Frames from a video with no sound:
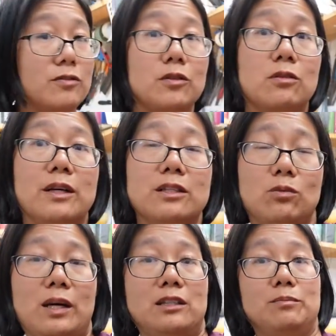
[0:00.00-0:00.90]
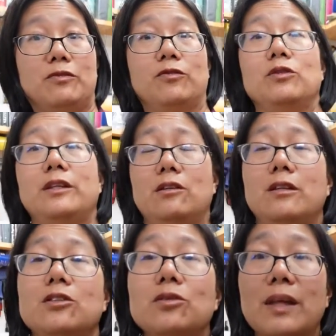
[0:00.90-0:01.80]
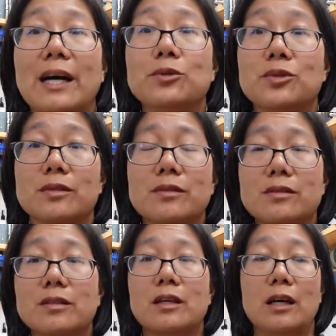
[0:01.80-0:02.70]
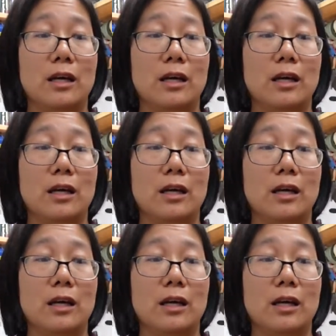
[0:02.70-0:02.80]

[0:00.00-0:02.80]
for quite a while before the early 2000s,